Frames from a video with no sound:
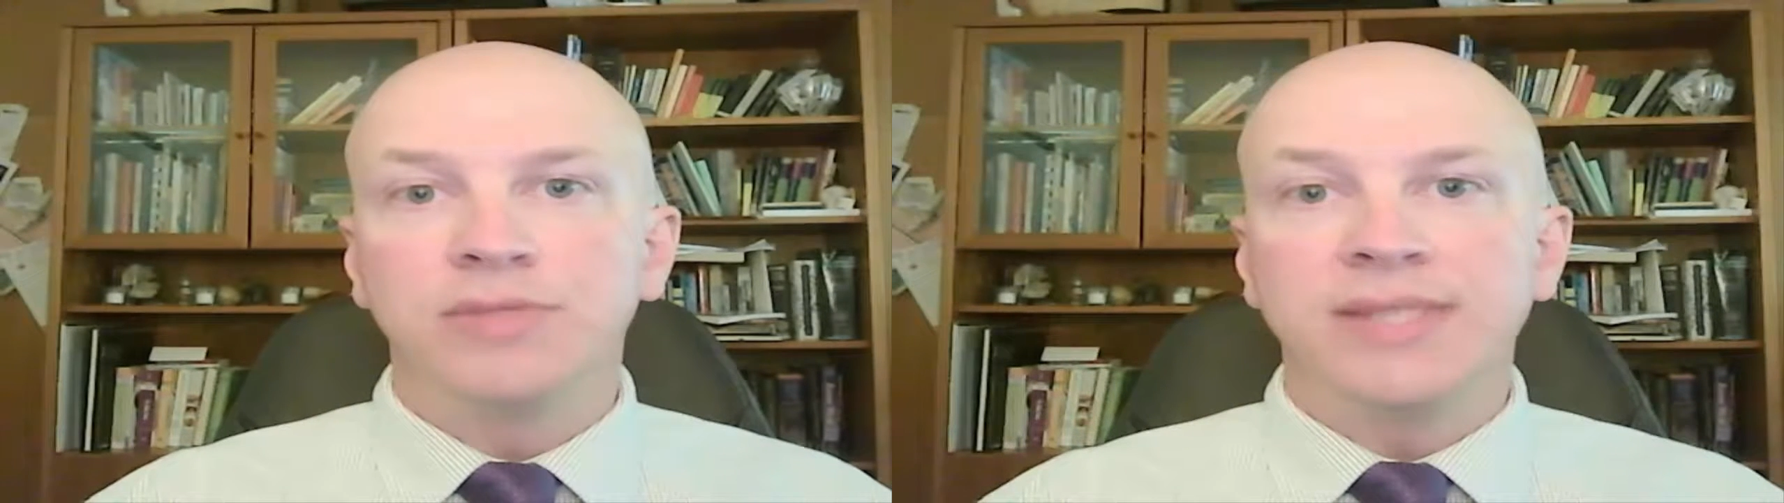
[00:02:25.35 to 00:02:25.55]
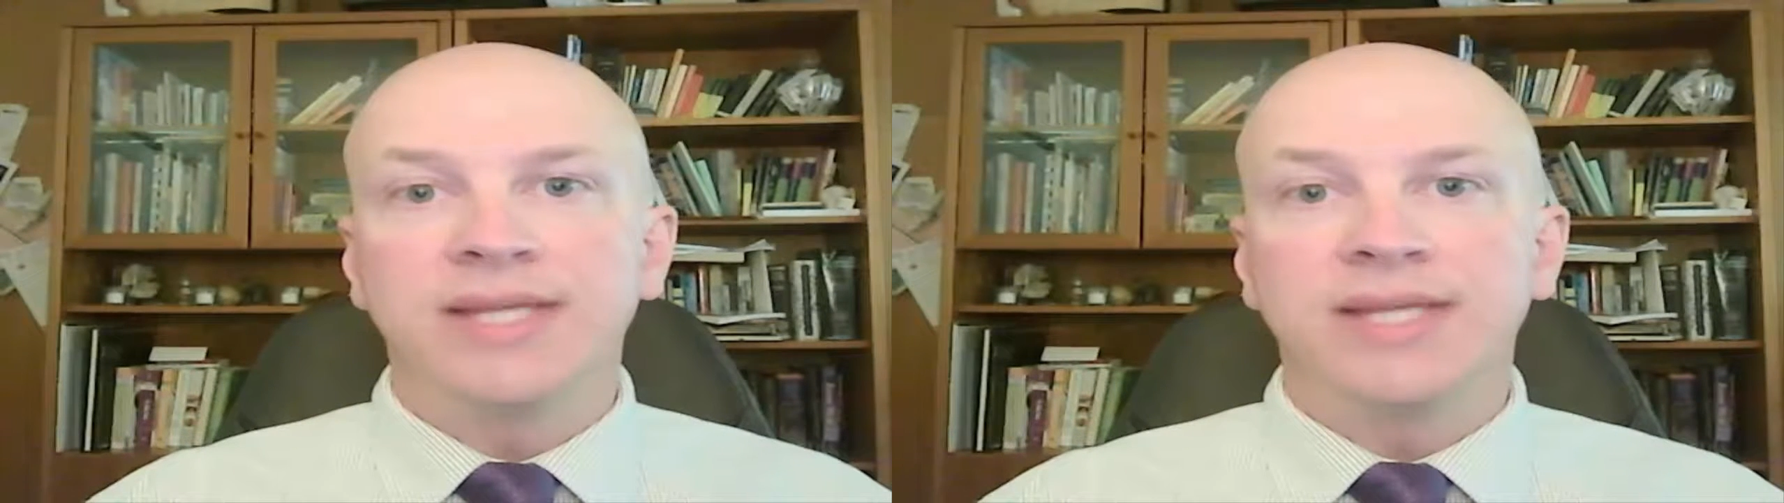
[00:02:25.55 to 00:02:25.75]

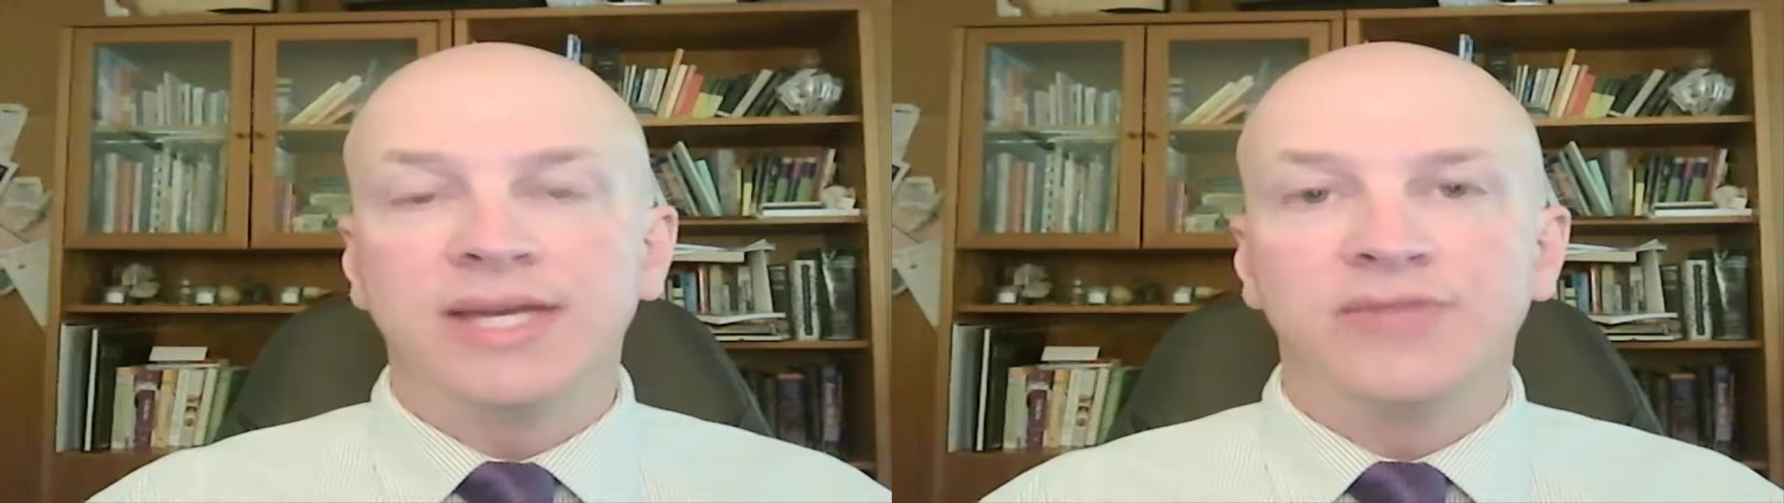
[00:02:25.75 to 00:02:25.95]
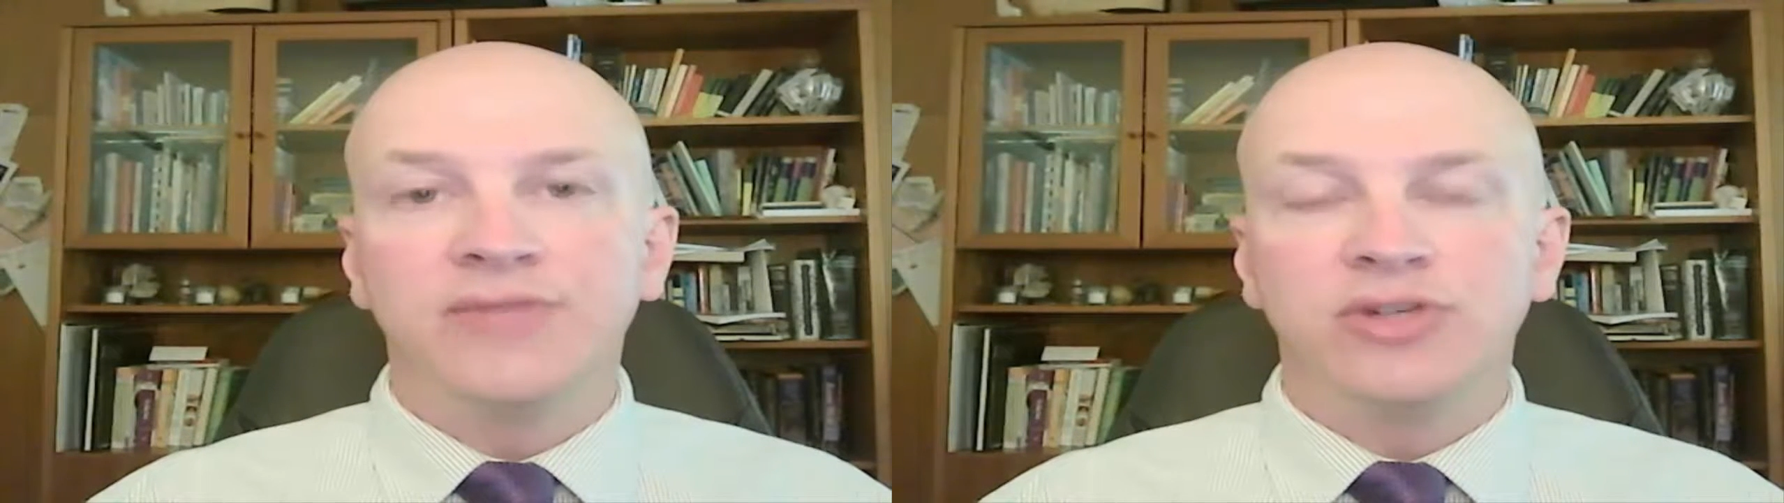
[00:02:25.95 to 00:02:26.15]
basic
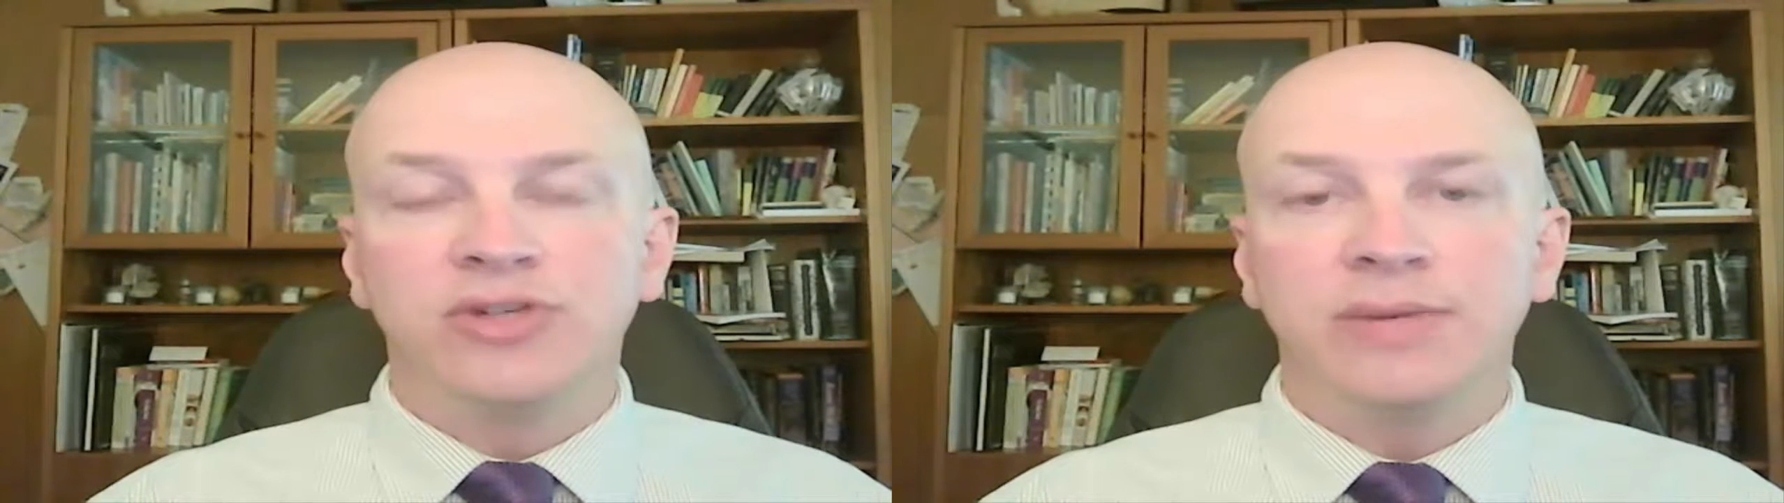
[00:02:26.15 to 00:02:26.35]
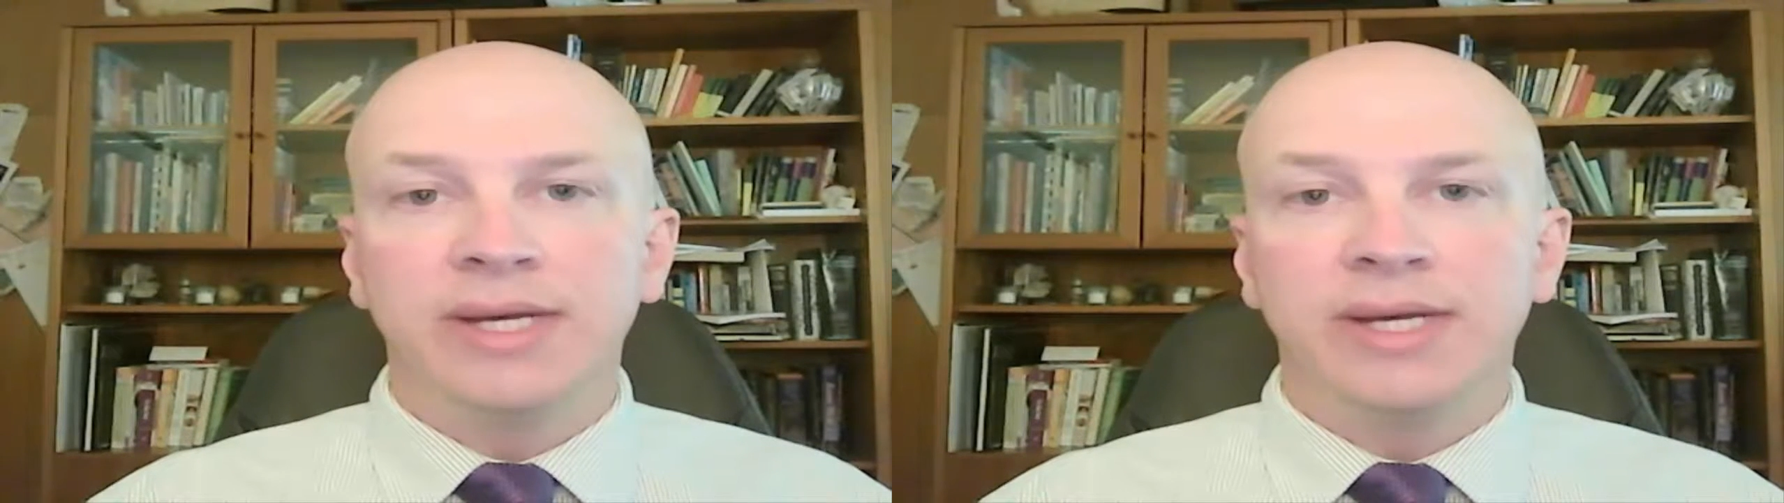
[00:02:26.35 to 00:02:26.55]

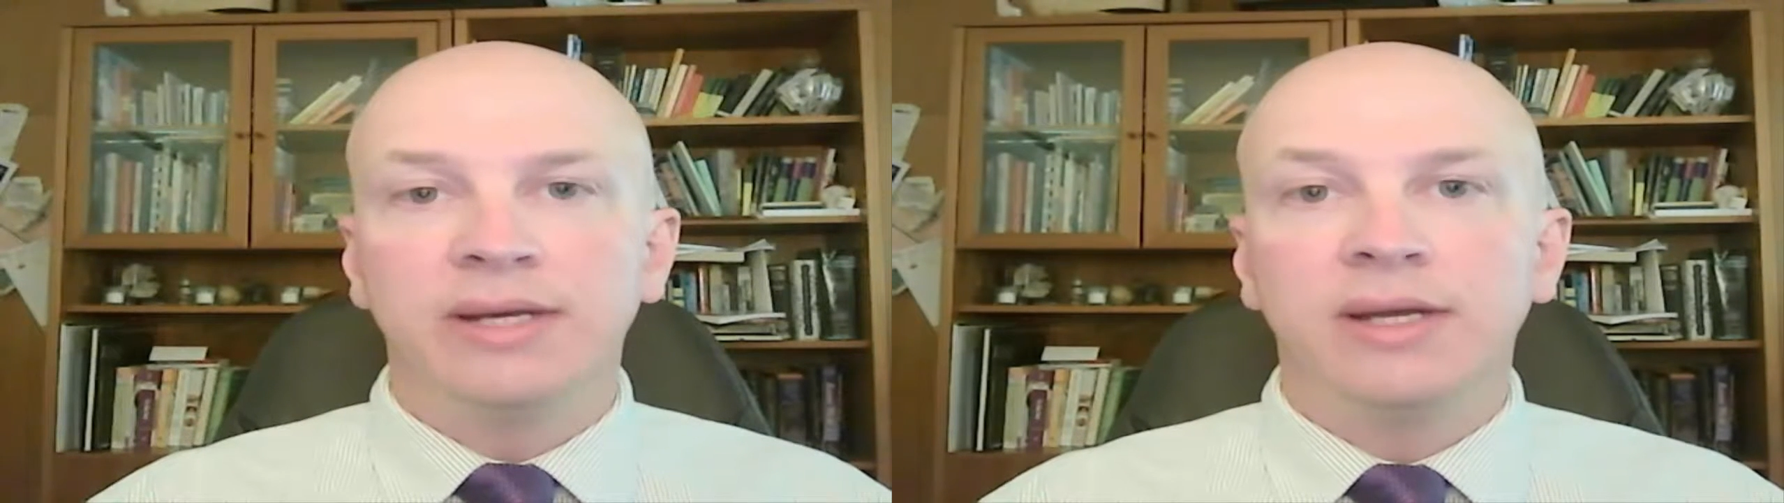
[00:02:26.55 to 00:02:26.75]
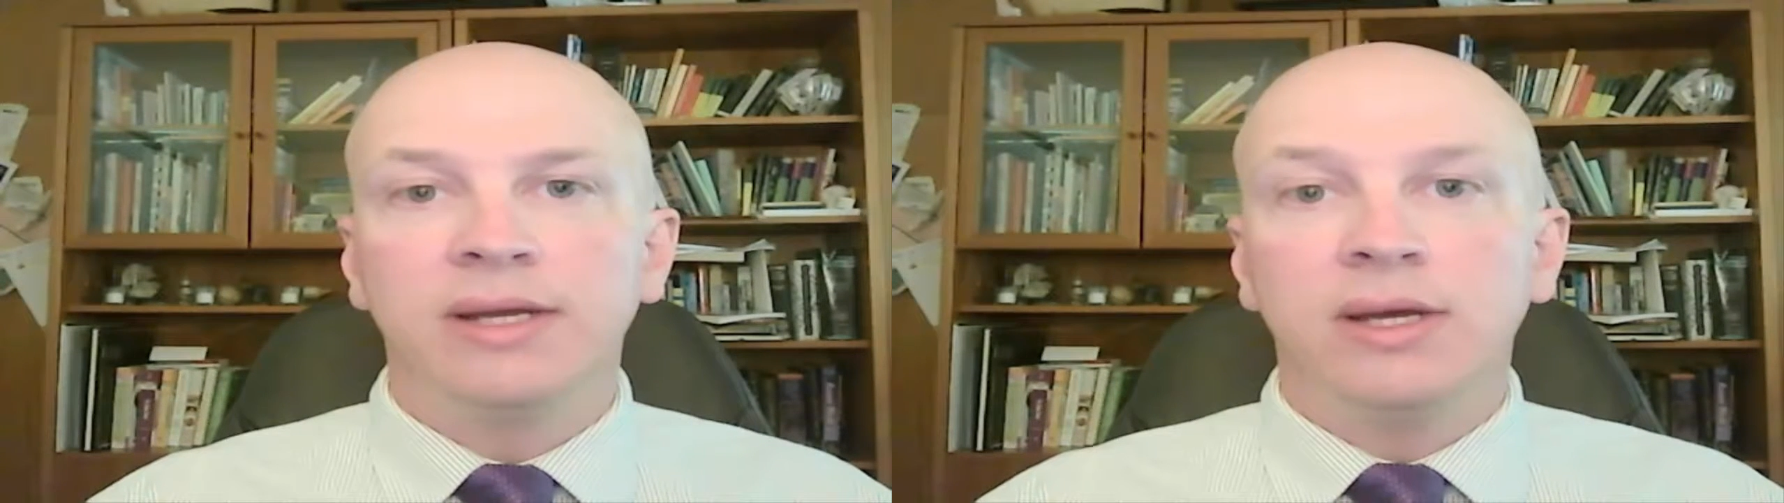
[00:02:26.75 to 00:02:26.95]
infantrymen